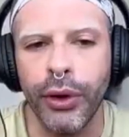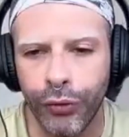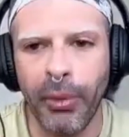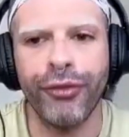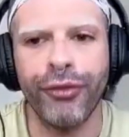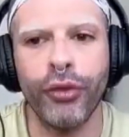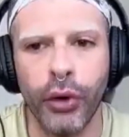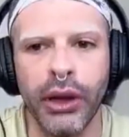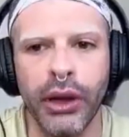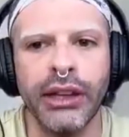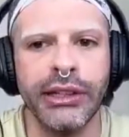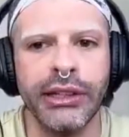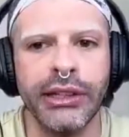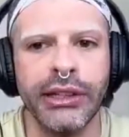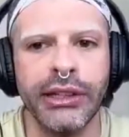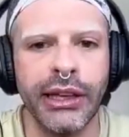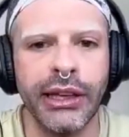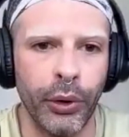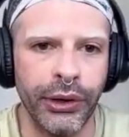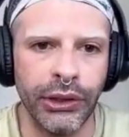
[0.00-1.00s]
from a
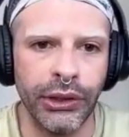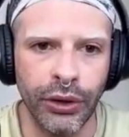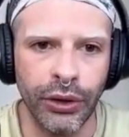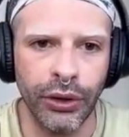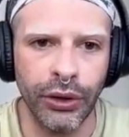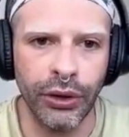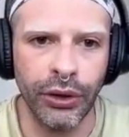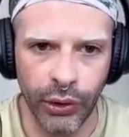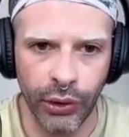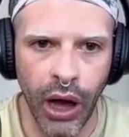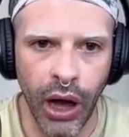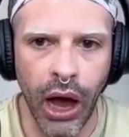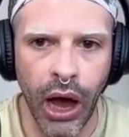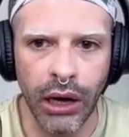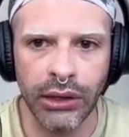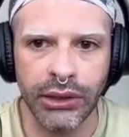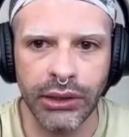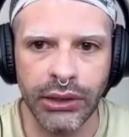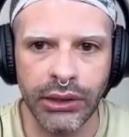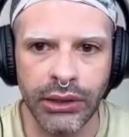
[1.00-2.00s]
Freudian point of
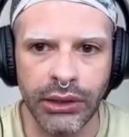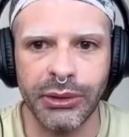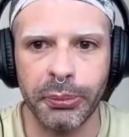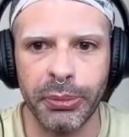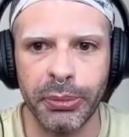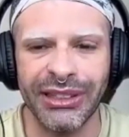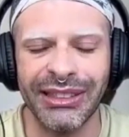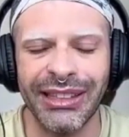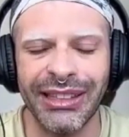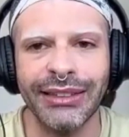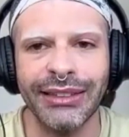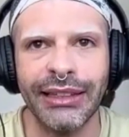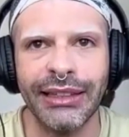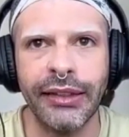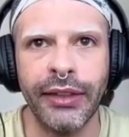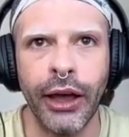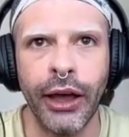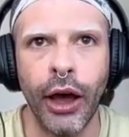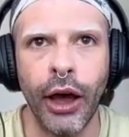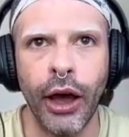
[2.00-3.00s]
view, art is
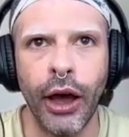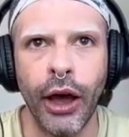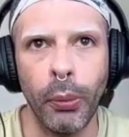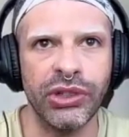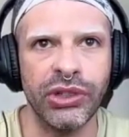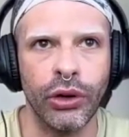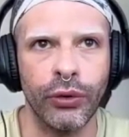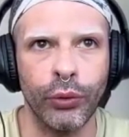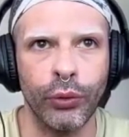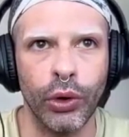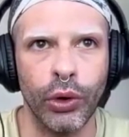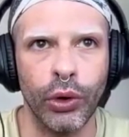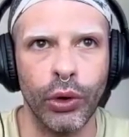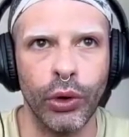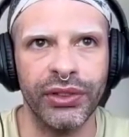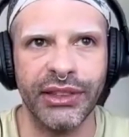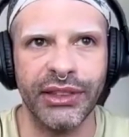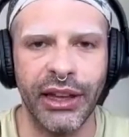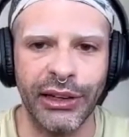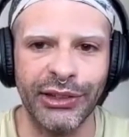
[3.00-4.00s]
precisely the opposite of
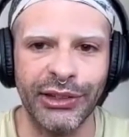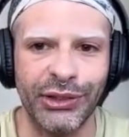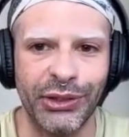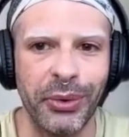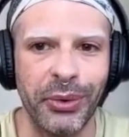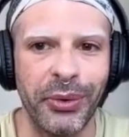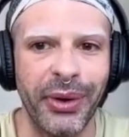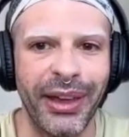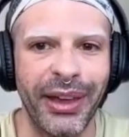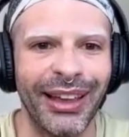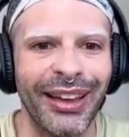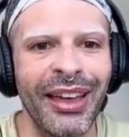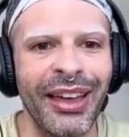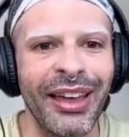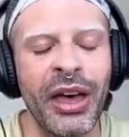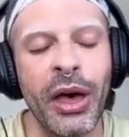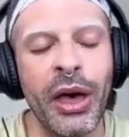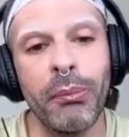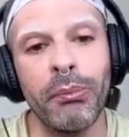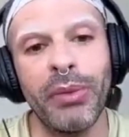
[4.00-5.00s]
what this girl is
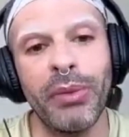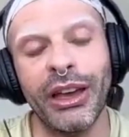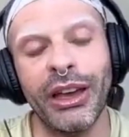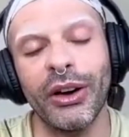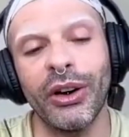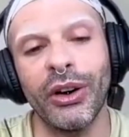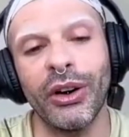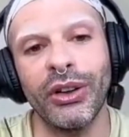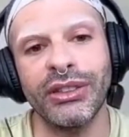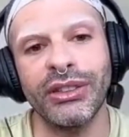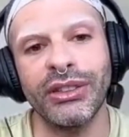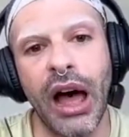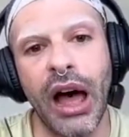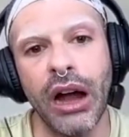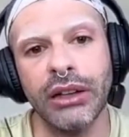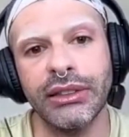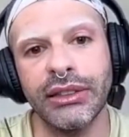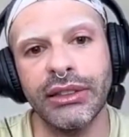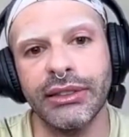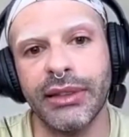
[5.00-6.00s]
doing,
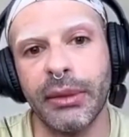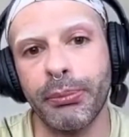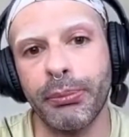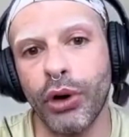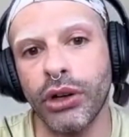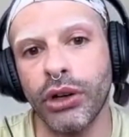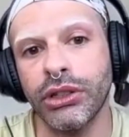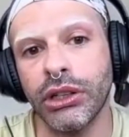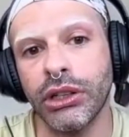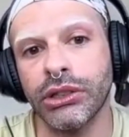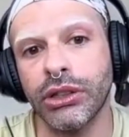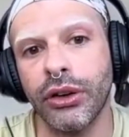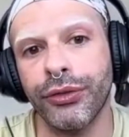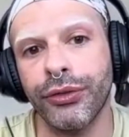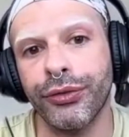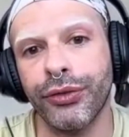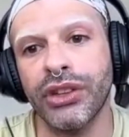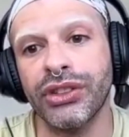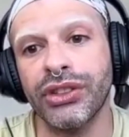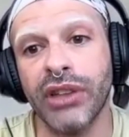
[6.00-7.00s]
because art is the
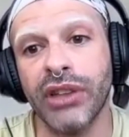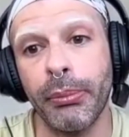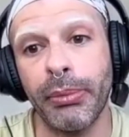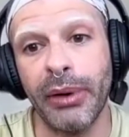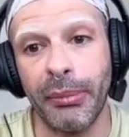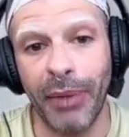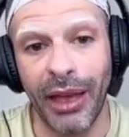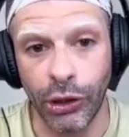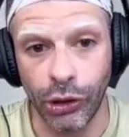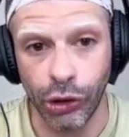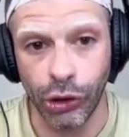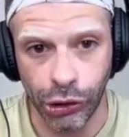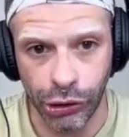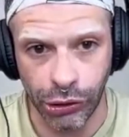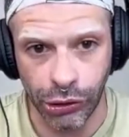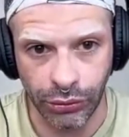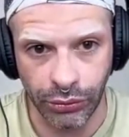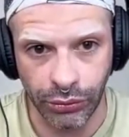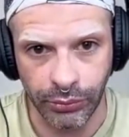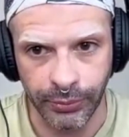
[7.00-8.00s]
product of a
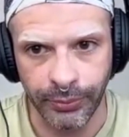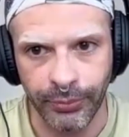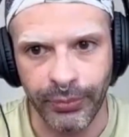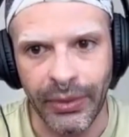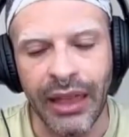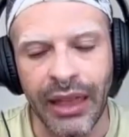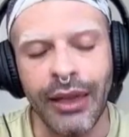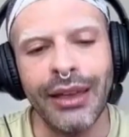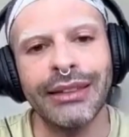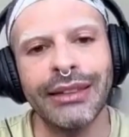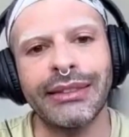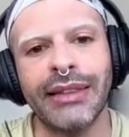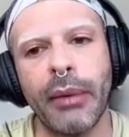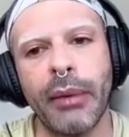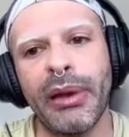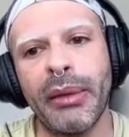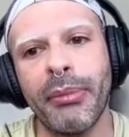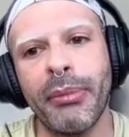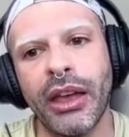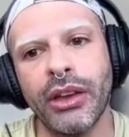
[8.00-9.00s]
sublimation.
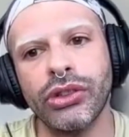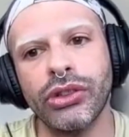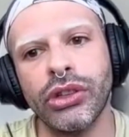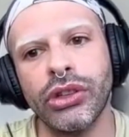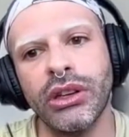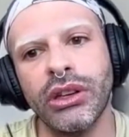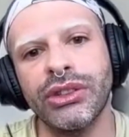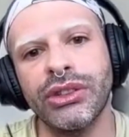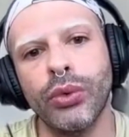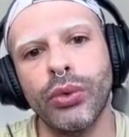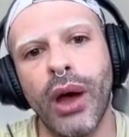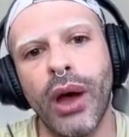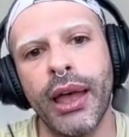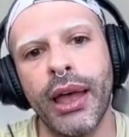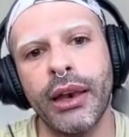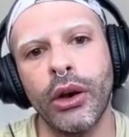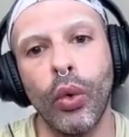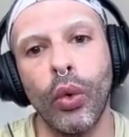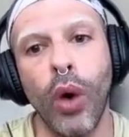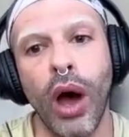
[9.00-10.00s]
Sublimation is
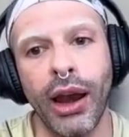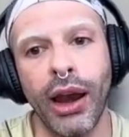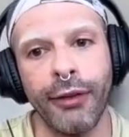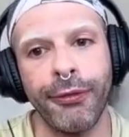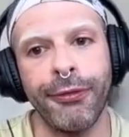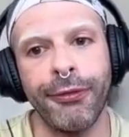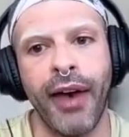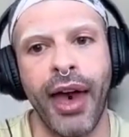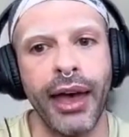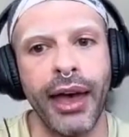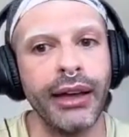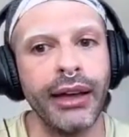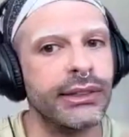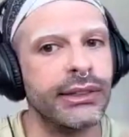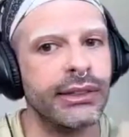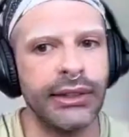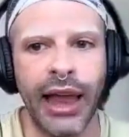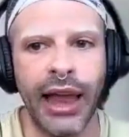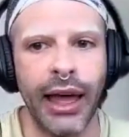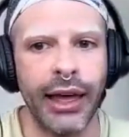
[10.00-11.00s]
when one
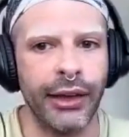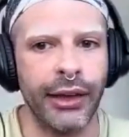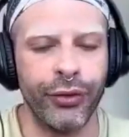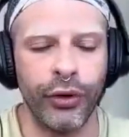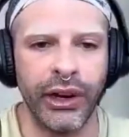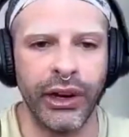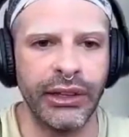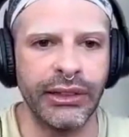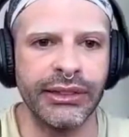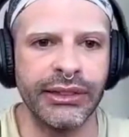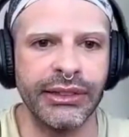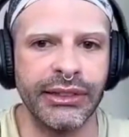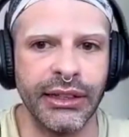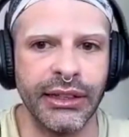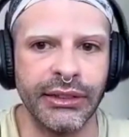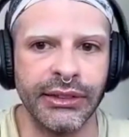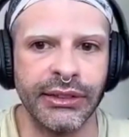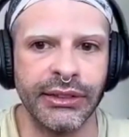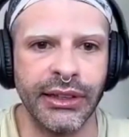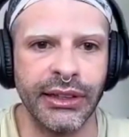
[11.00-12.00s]
affect, like for
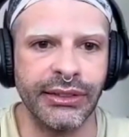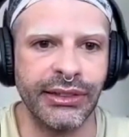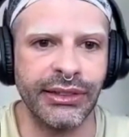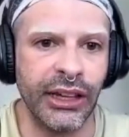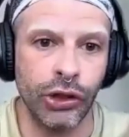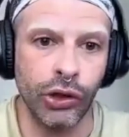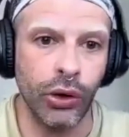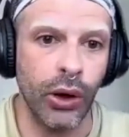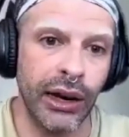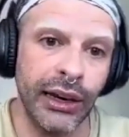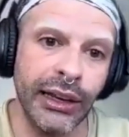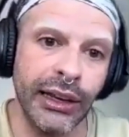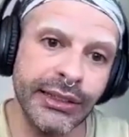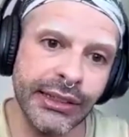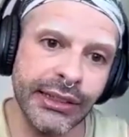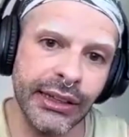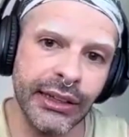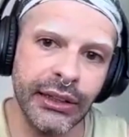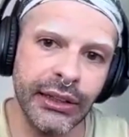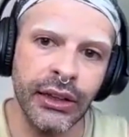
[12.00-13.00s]
instance,
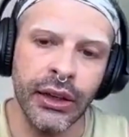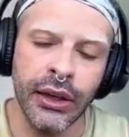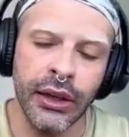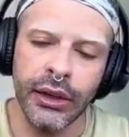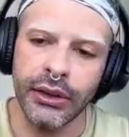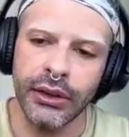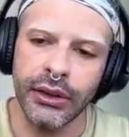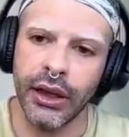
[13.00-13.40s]
sexuality,